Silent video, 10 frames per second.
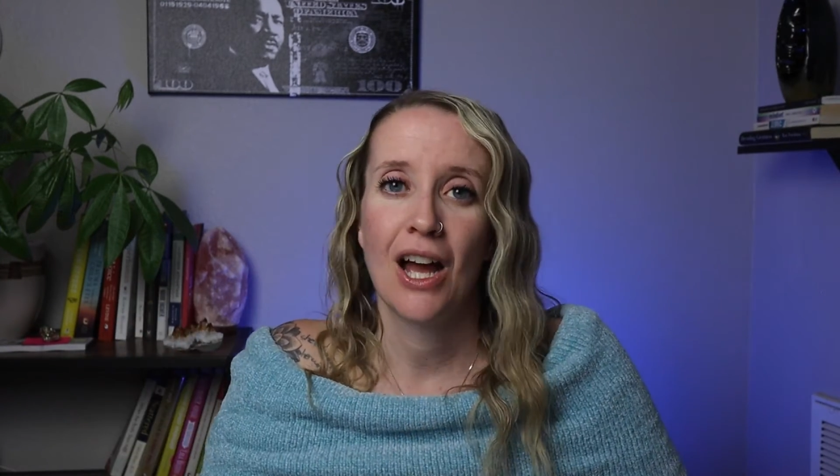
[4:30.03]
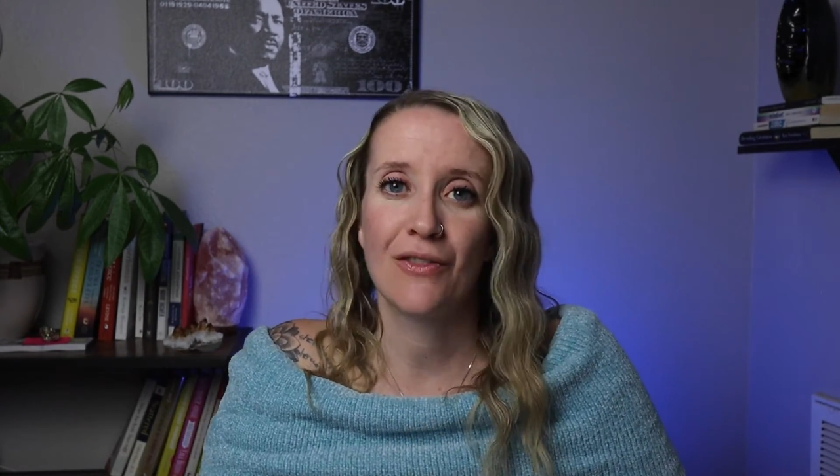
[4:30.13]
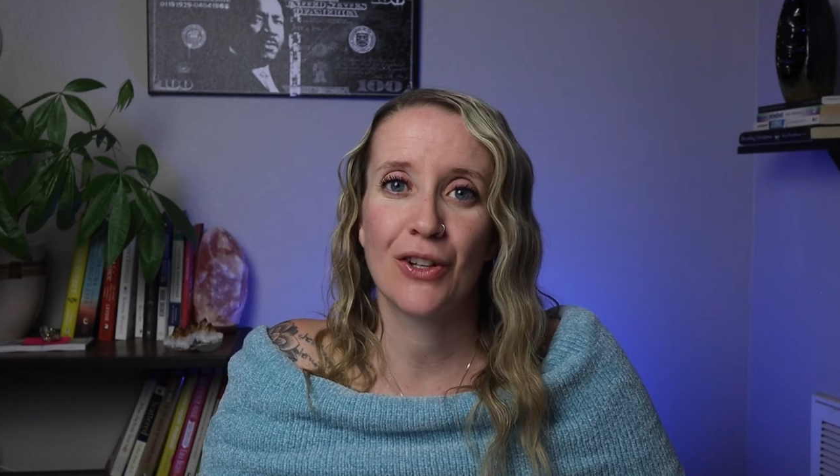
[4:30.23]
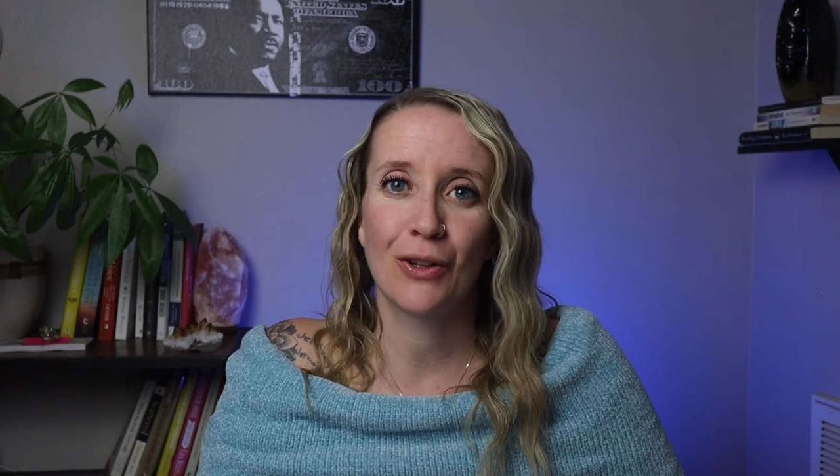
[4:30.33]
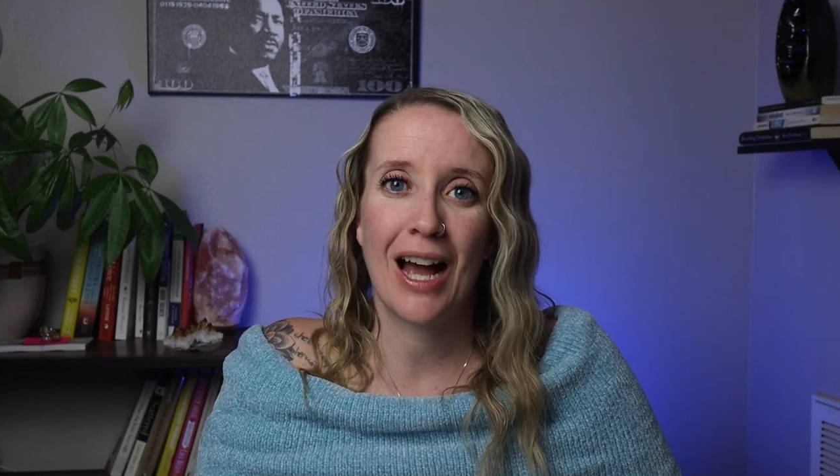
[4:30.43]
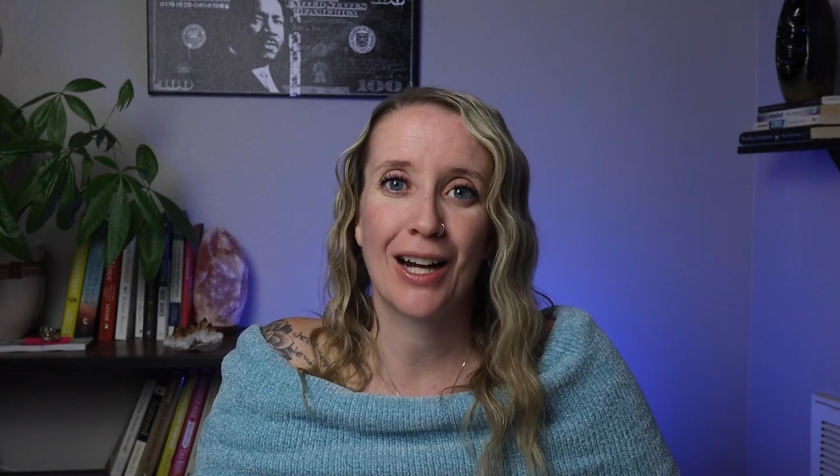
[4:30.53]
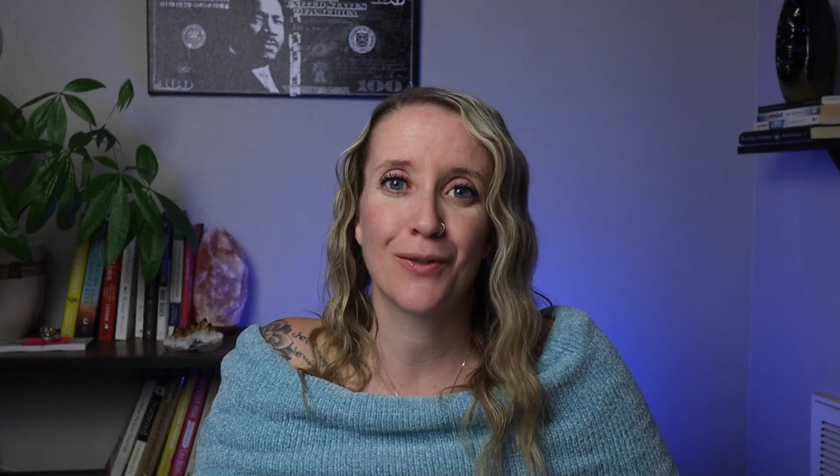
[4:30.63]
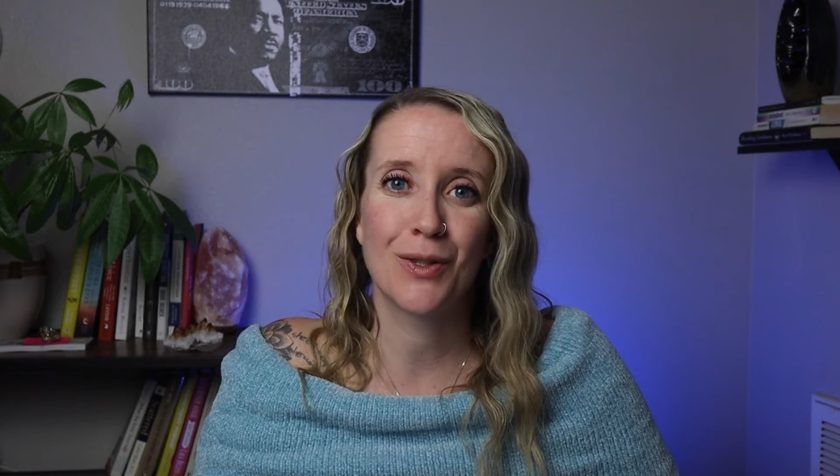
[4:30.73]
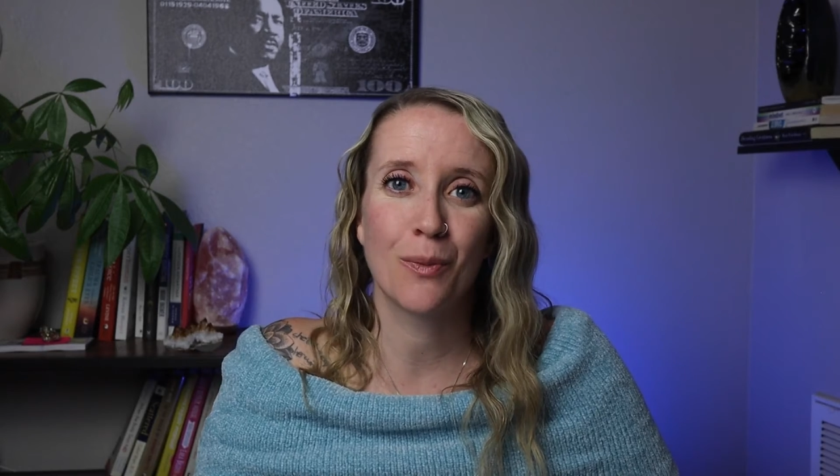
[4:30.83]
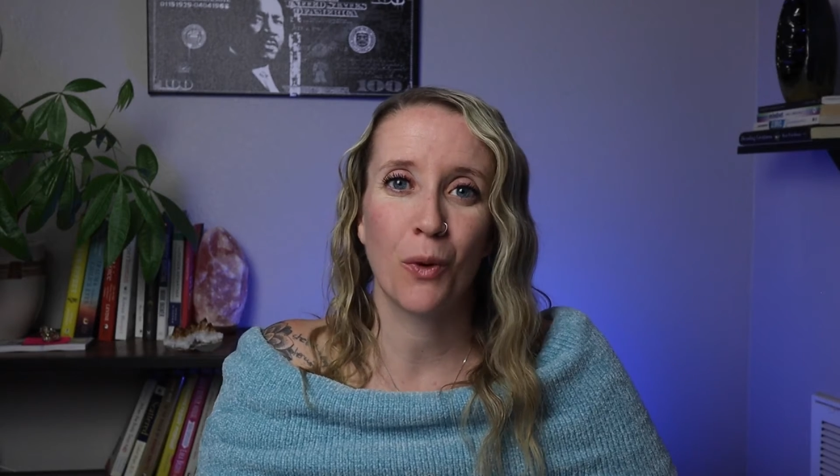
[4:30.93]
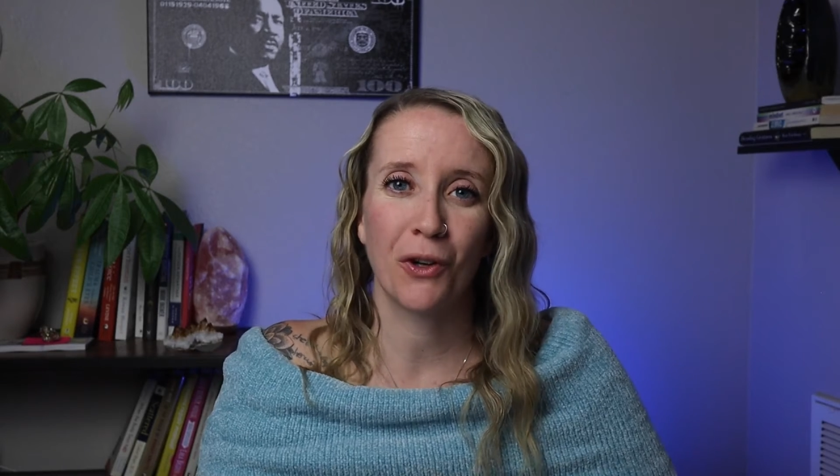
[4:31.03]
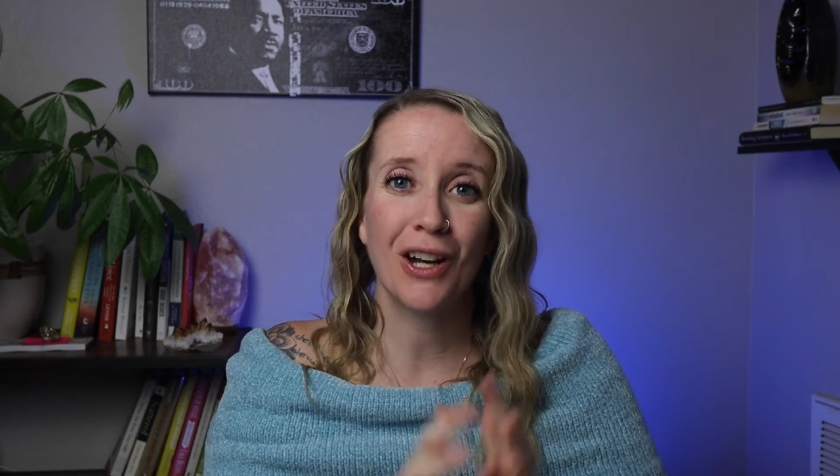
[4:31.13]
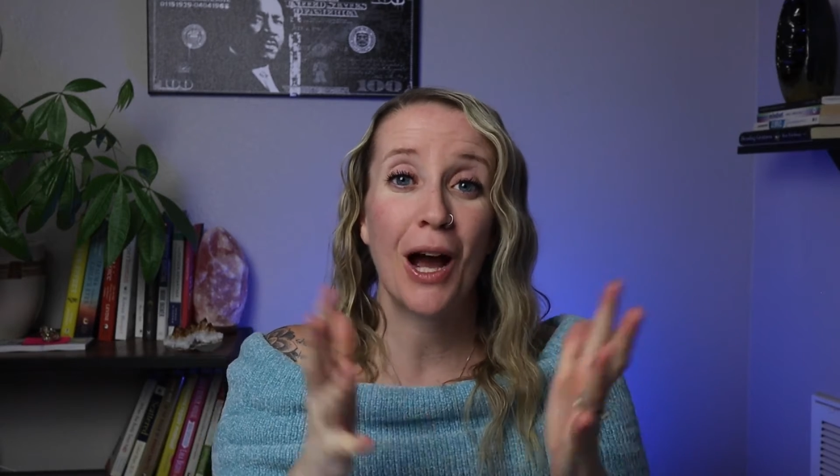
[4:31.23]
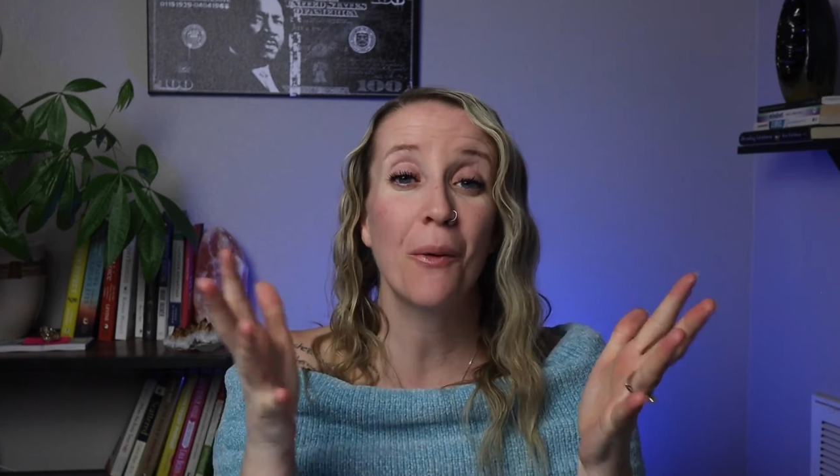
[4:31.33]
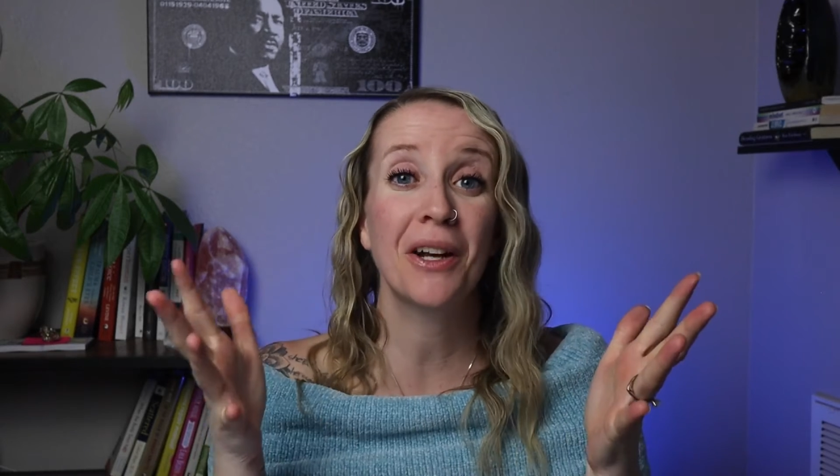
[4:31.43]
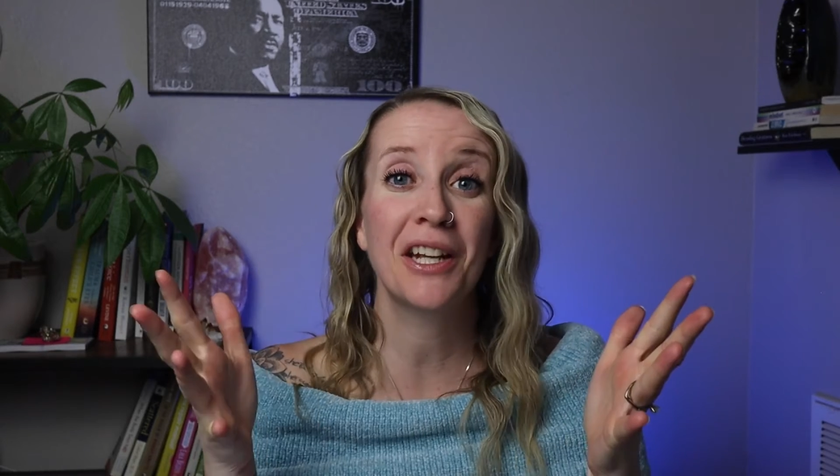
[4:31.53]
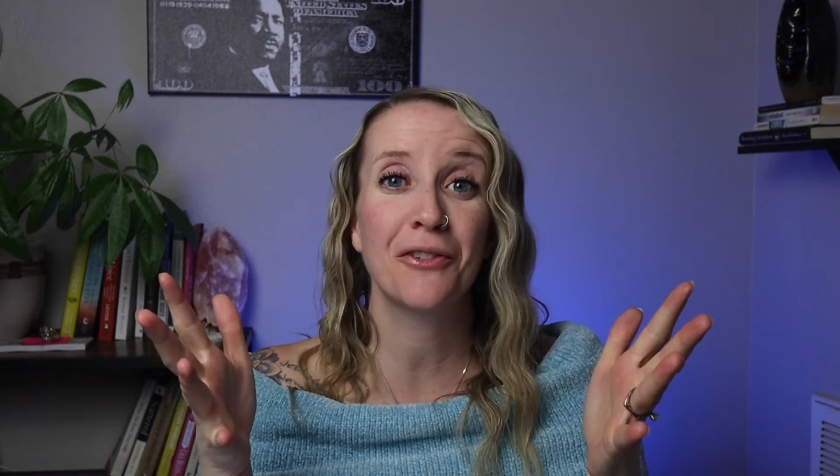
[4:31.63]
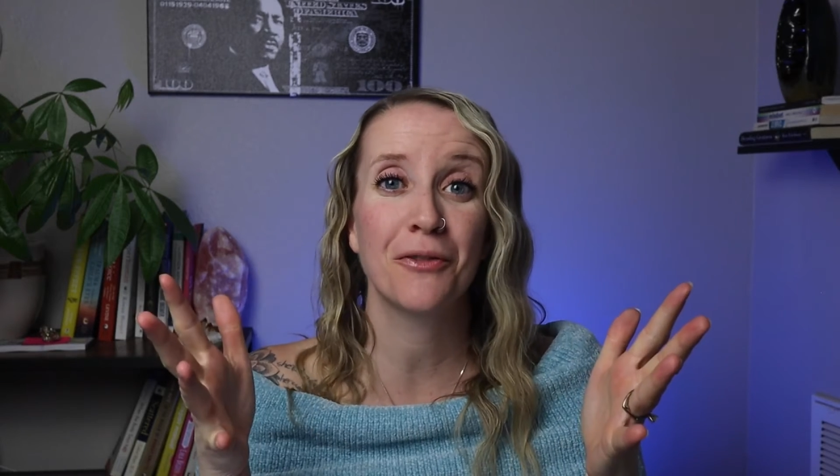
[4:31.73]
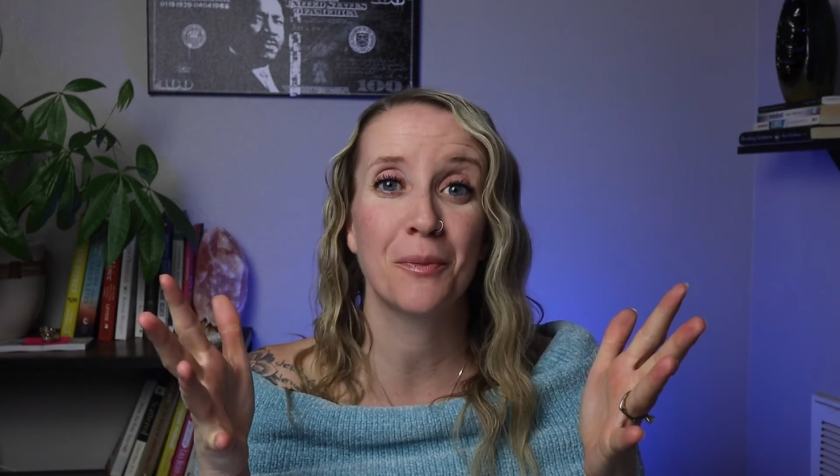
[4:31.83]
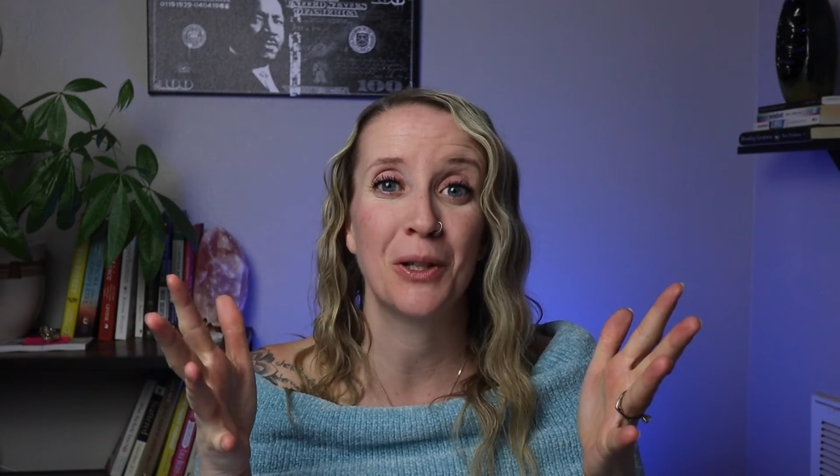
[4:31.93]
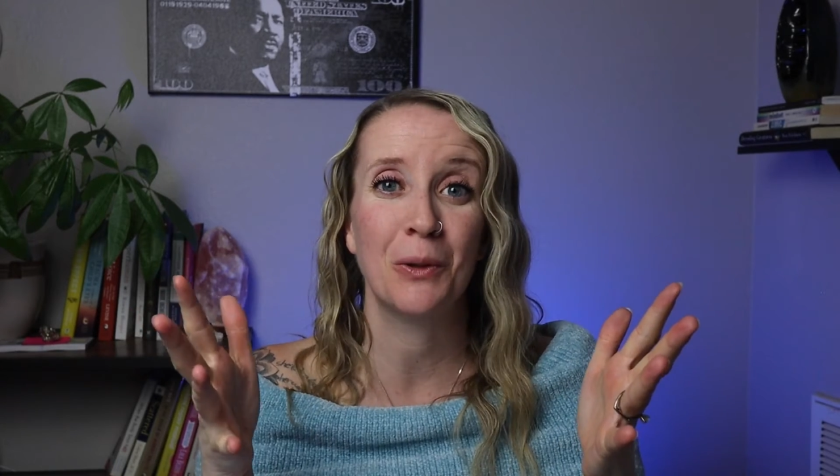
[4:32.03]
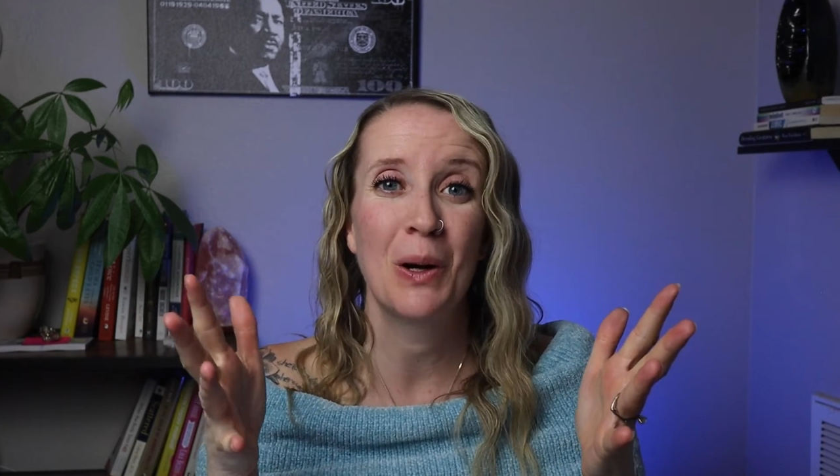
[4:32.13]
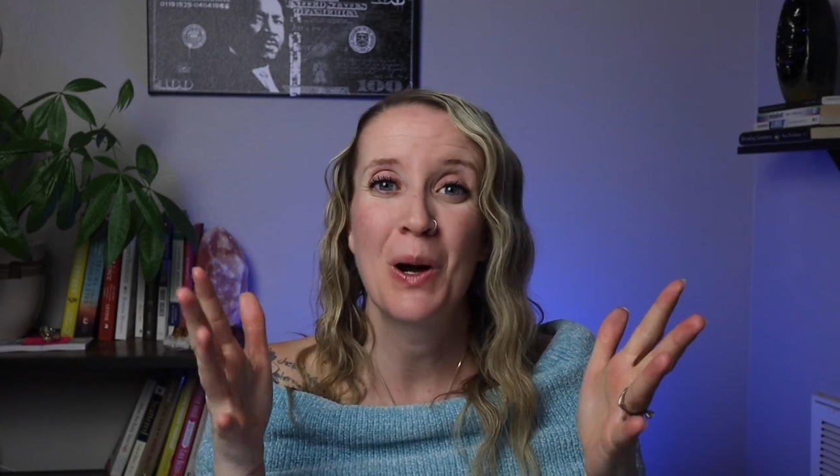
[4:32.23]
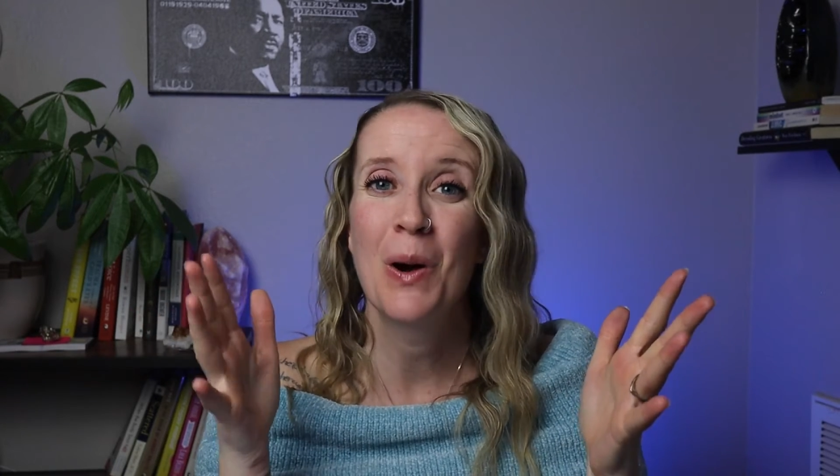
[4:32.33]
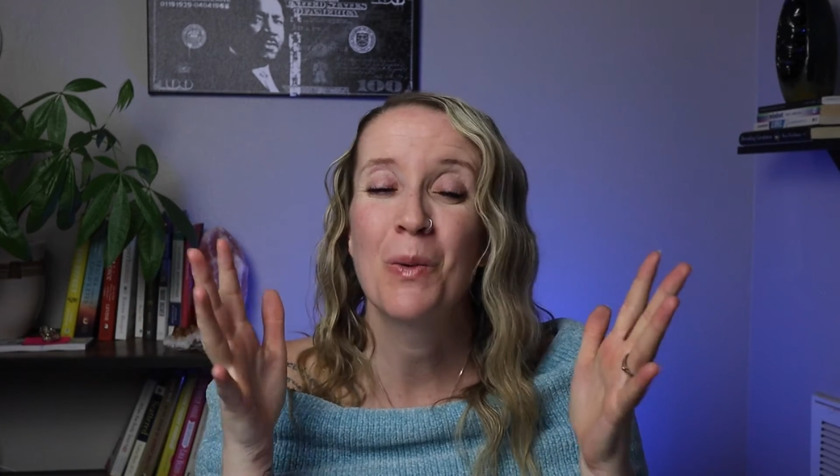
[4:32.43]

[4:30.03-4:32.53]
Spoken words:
of their lack of support, I want to hear from you.